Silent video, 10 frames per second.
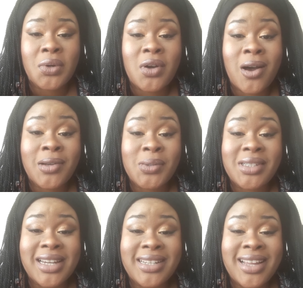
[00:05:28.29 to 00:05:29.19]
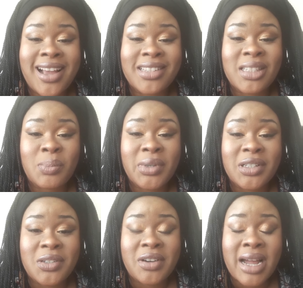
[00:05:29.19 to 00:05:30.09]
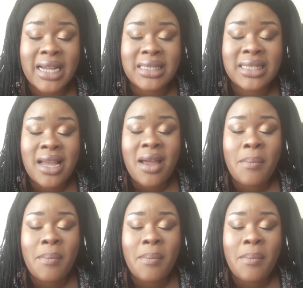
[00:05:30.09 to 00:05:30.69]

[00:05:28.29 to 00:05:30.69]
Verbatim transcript: your god ordained husband right